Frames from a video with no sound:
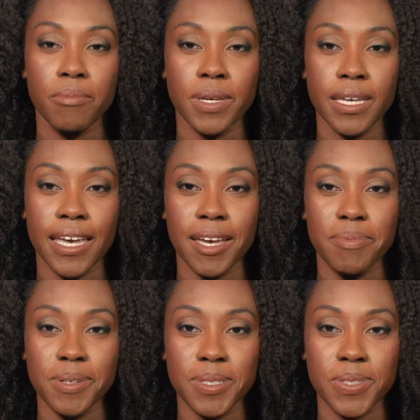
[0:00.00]
being
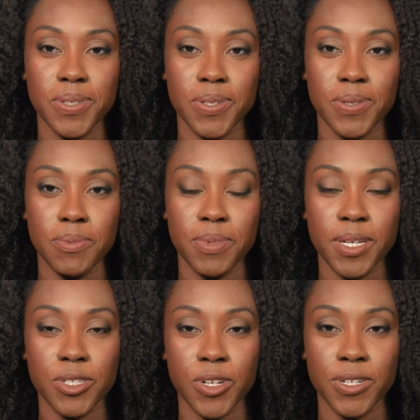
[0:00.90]
able to be
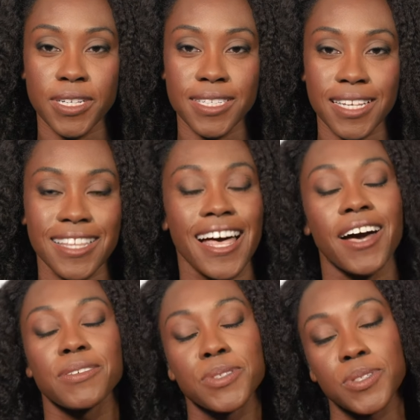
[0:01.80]
a journalist
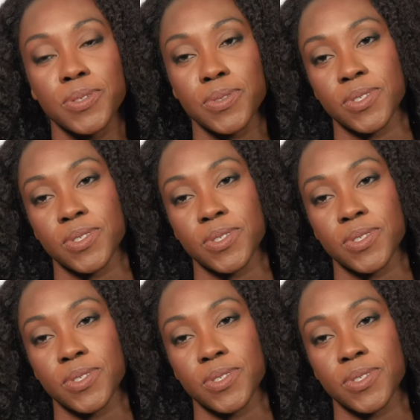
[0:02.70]
allows you